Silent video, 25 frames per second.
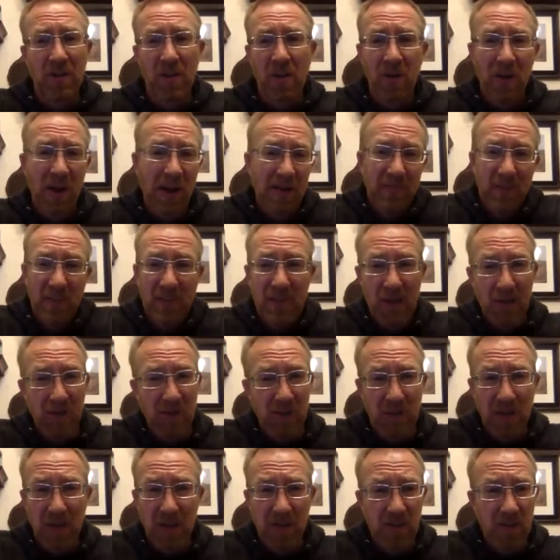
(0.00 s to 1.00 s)
though, I have to tell
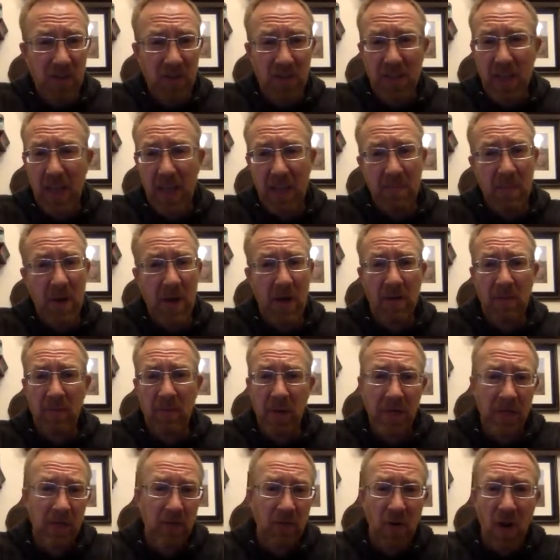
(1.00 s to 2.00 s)
you guys, just came out of
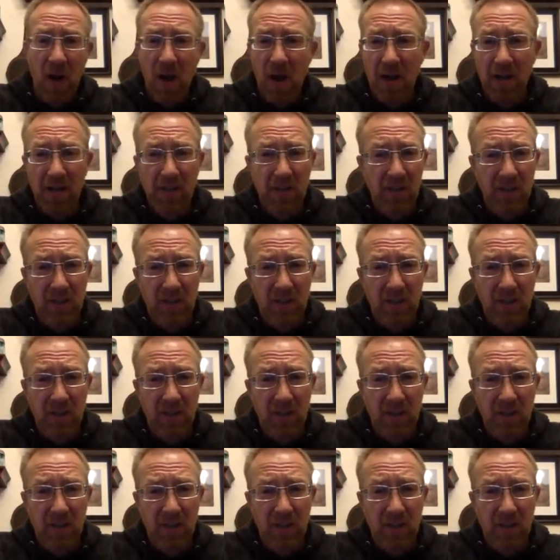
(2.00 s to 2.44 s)
my garage.